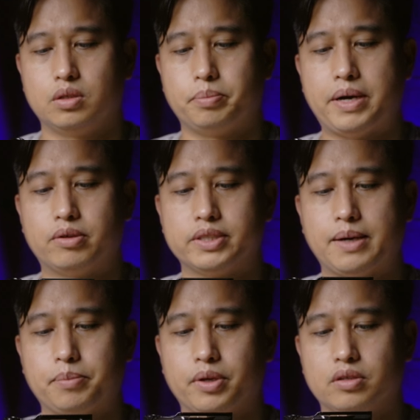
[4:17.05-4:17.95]
power
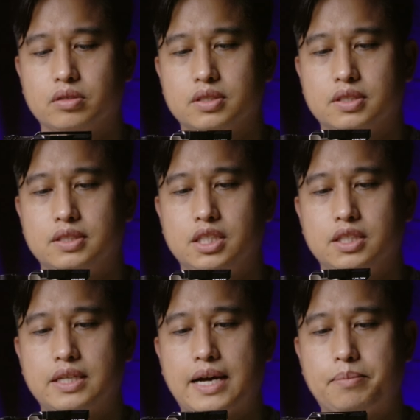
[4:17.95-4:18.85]
tap here. It's a D
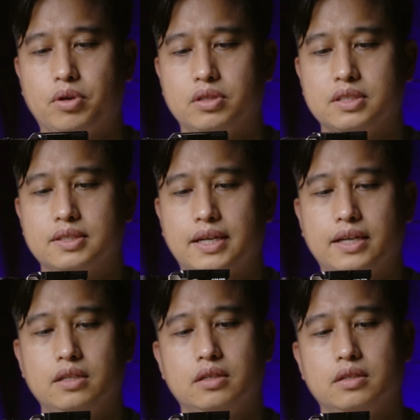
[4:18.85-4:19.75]
tap on this
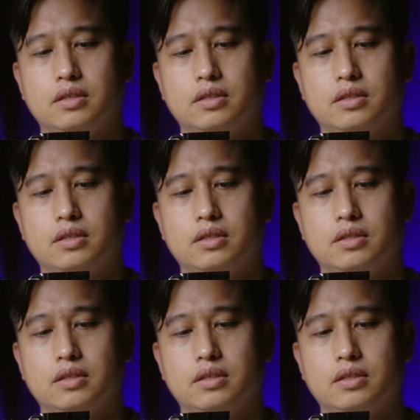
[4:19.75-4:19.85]
side.